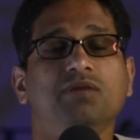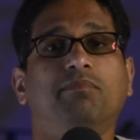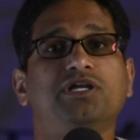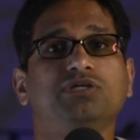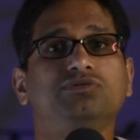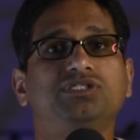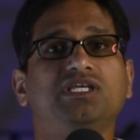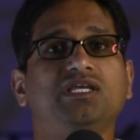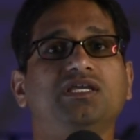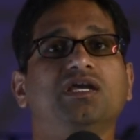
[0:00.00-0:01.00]
but you
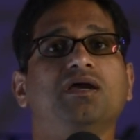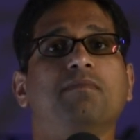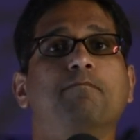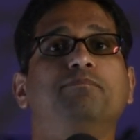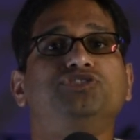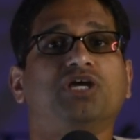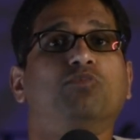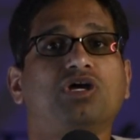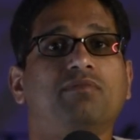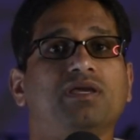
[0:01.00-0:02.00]
see
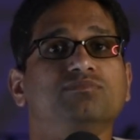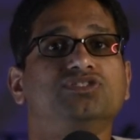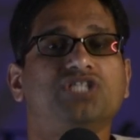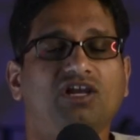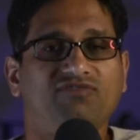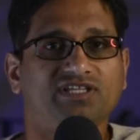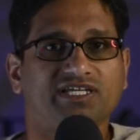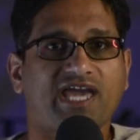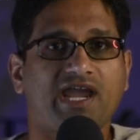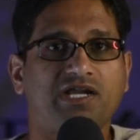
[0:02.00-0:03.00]
Shanmugam himself in
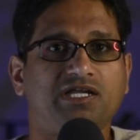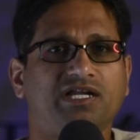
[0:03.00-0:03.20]
the character,